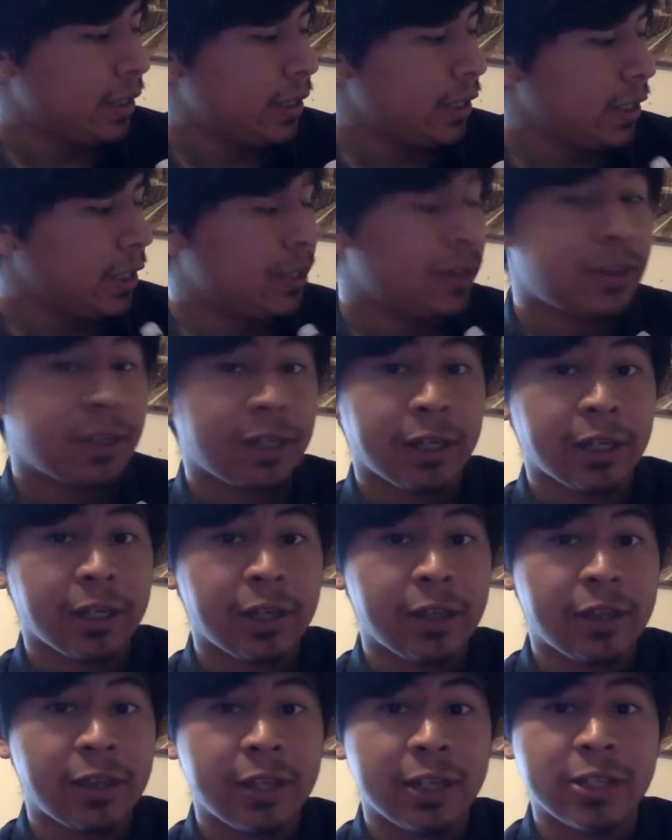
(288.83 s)

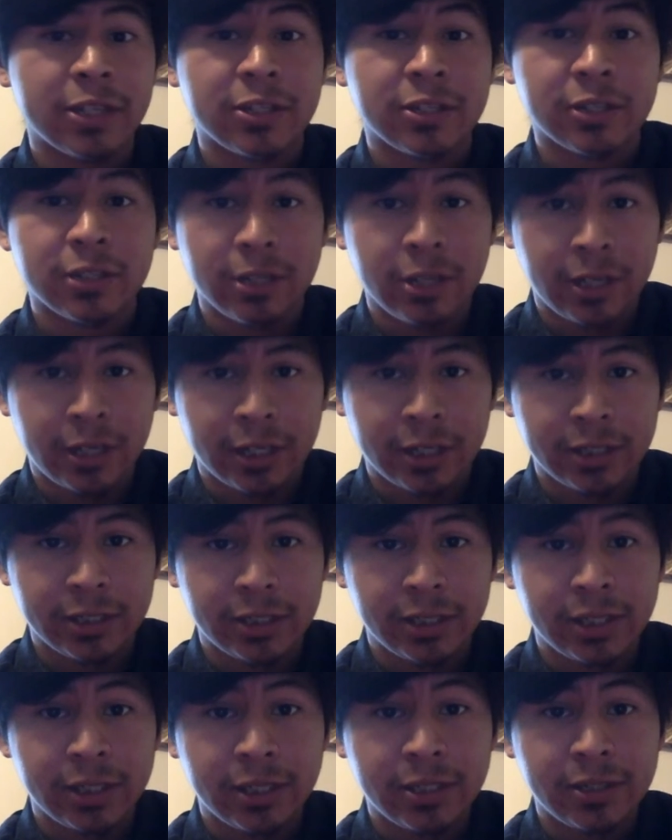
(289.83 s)
Anything that is
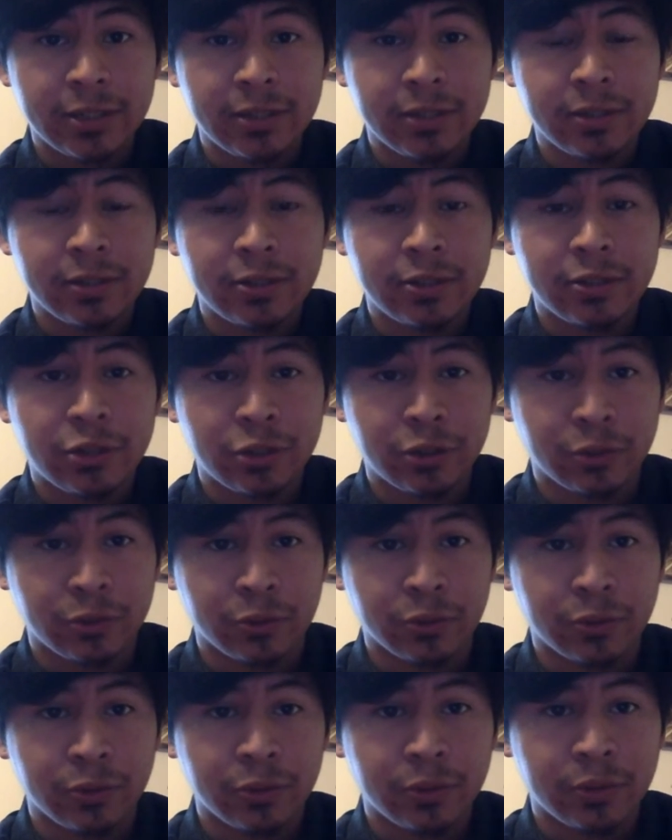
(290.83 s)
not
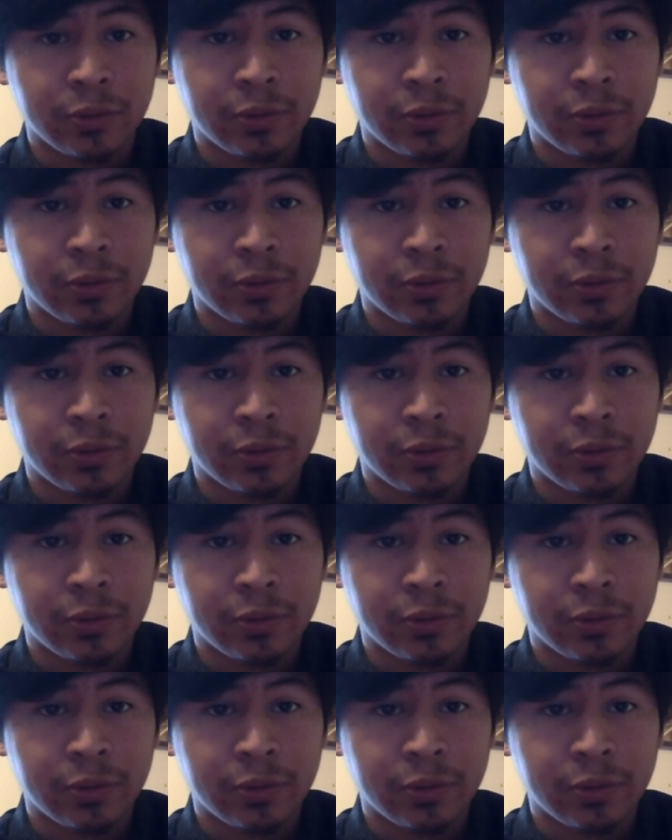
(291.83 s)
2